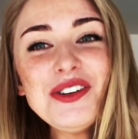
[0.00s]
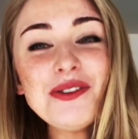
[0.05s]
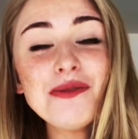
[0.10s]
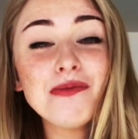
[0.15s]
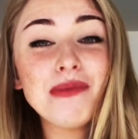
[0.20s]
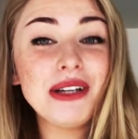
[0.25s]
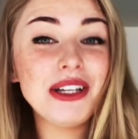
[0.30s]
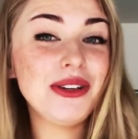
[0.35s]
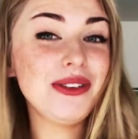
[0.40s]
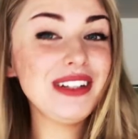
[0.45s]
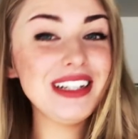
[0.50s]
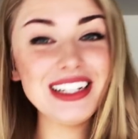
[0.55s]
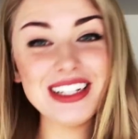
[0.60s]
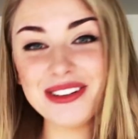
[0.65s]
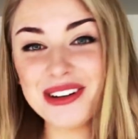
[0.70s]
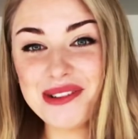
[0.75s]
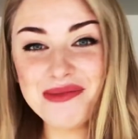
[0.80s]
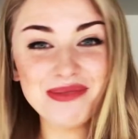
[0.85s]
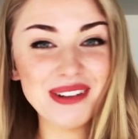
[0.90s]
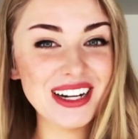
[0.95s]
But you need
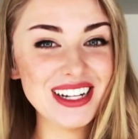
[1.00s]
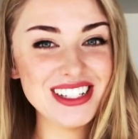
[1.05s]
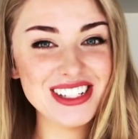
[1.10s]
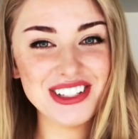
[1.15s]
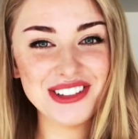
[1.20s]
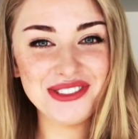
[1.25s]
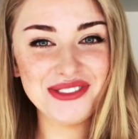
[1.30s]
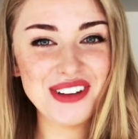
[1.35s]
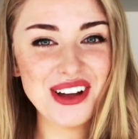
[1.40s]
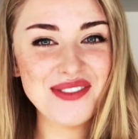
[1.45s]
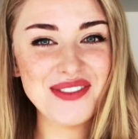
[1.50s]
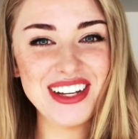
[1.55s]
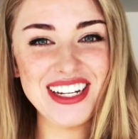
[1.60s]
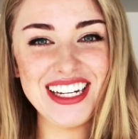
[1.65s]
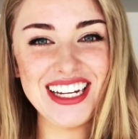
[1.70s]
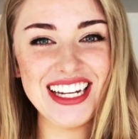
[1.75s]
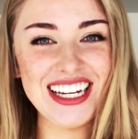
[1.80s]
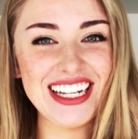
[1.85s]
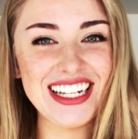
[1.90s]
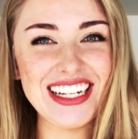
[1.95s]
to embrace your
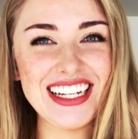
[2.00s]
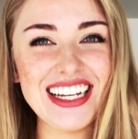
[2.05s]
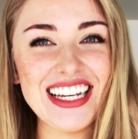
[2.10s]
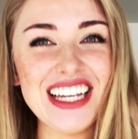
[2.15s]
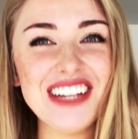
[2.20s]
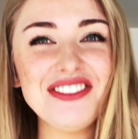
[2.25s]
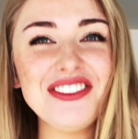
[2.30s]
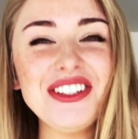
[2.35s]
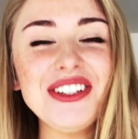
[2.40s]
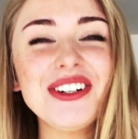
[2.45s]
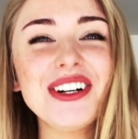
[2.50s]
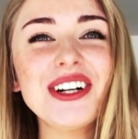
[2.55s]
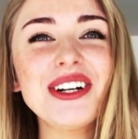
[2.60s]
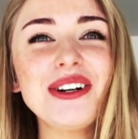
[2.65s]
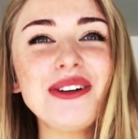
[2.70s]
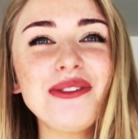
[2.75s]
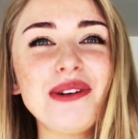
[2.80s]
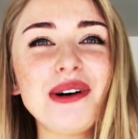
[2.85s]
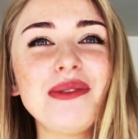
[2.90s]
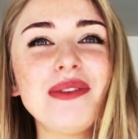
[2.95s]
femininity. If you are
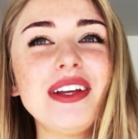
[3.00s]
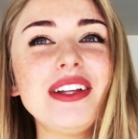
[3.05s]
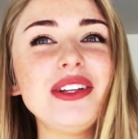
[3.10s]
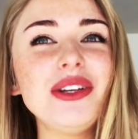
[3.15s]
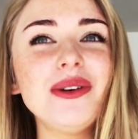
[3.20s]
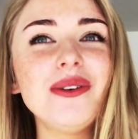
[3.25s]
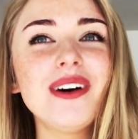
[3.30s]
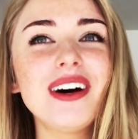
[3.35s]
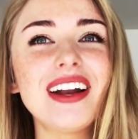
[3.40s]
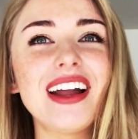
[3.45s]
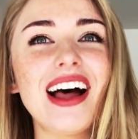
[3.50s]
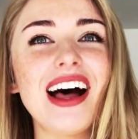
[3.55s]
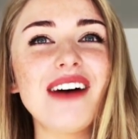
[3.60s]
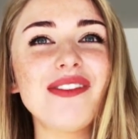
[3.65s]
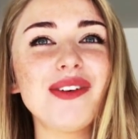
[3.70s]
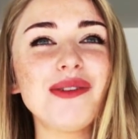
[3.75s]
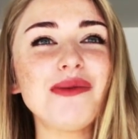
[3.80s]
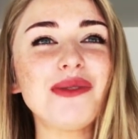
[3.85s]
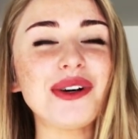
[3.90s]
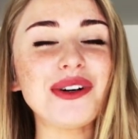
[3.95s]
a woman, you want to have
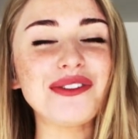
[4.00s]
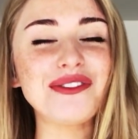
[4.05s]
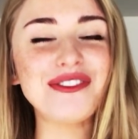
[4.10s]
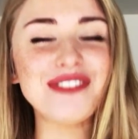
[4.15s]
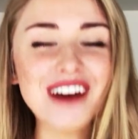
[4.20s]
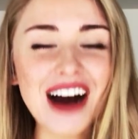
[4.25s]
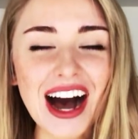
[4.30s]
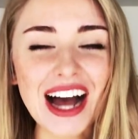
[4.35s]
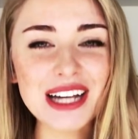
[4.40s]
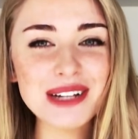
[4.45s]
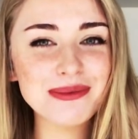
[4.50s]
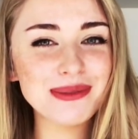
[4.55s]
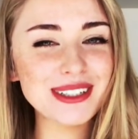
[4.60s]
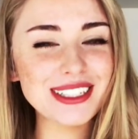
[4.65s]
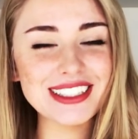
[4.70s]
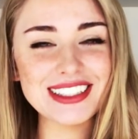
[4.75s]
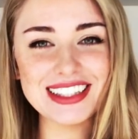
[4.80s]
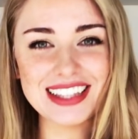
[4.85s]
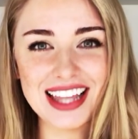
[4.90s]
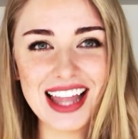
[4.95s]
a more
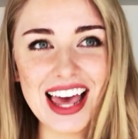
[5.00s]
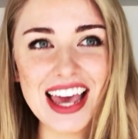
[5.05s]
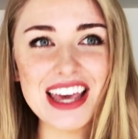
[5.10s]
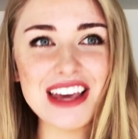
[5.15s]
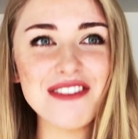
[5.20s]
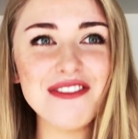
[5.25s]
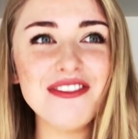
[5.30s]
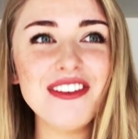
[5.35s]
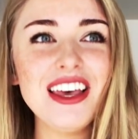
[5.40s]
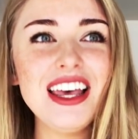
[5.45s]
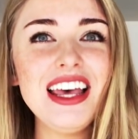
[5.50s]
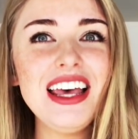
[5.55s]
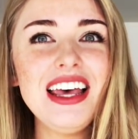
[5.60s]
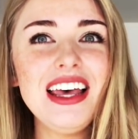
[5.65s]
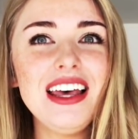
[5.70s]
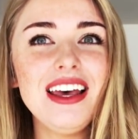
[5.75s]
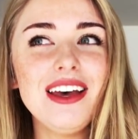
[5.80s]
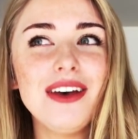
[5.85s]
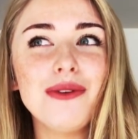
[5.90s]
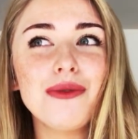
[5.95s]
vibrant life.
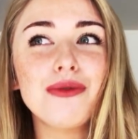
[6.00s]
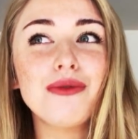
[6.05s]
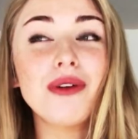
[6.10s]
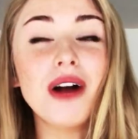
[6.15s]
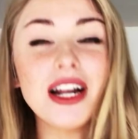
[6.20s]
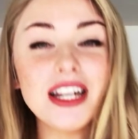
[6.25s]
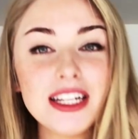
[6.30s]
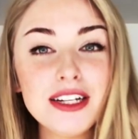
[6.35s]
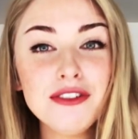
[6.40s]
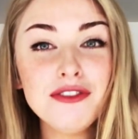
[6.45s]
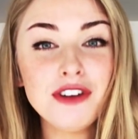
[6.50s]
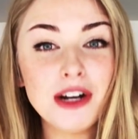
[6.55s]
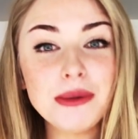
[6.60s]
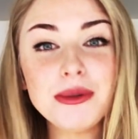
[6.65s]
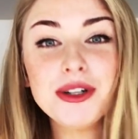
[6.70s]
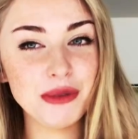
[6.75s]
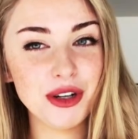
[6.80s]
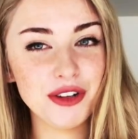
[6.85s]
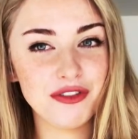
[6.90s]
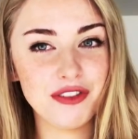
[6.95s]
Running from
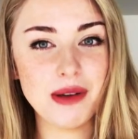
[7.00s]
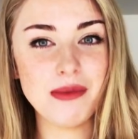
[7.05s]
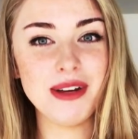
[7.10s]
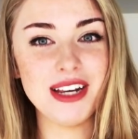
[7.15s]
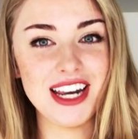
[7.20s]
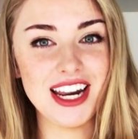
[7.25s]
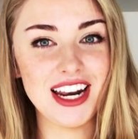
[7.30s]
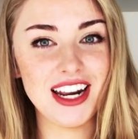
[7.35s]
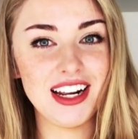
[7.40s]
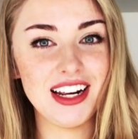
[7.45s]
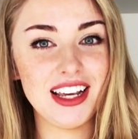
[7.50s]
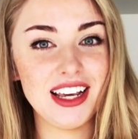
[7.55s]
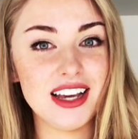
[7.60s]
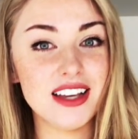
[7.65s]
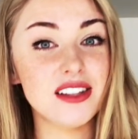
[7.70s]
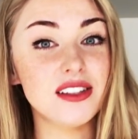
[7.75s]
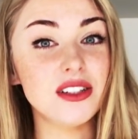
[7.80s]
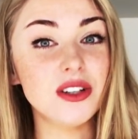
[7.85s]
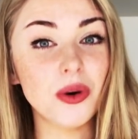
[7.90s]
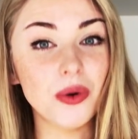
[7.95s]
your femininity
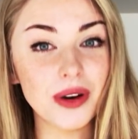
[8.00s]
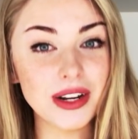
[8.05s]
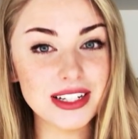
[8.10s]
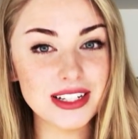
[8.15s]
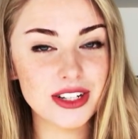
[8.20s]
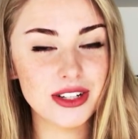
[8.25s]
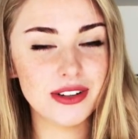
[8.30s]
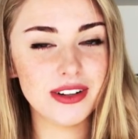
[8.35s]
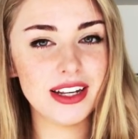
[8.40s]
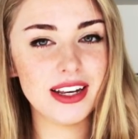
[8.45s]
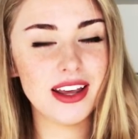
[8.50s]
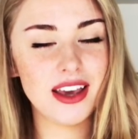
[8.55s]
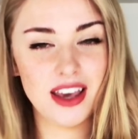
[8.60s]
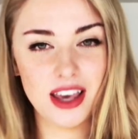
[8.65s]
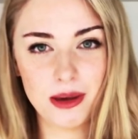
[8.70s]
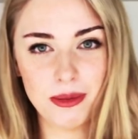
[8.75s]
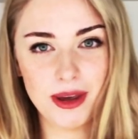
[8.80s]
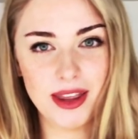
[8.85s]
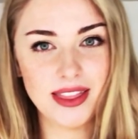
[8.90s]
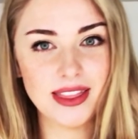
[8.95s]
is going to
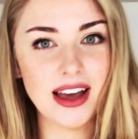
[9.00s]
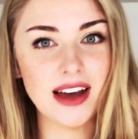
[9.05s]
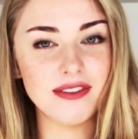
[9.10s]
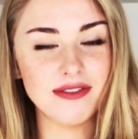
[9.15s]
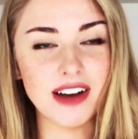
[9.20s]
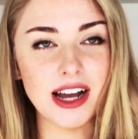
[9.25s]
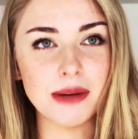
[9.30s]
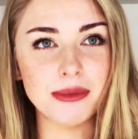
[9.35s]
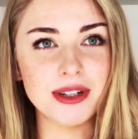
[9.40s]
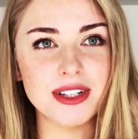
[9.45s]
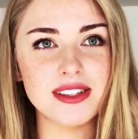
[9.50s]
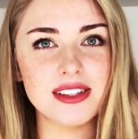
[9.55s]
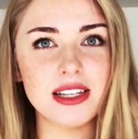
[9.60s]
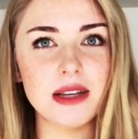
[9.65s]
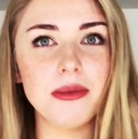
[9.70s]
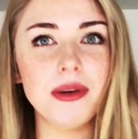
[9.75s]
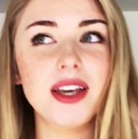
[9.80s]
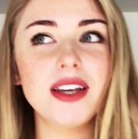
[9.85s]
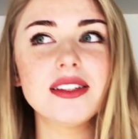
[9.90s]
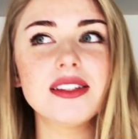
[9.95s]
inhibit that
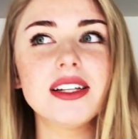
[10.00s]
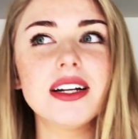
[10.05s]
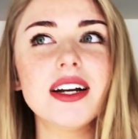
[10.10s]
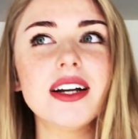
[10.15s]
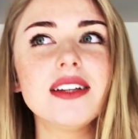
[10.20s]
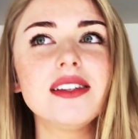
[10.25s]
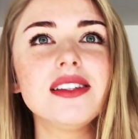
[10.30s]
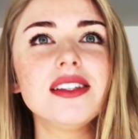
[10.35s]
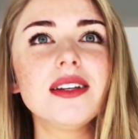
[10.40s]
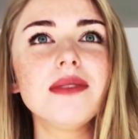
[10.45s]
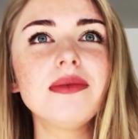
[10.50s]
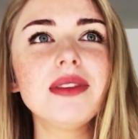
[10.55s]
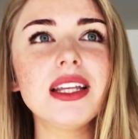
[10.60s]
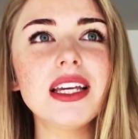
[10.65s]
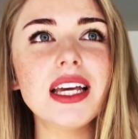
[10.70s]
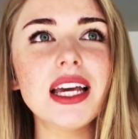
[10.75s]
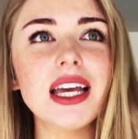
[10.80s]
vibrancy, because there is something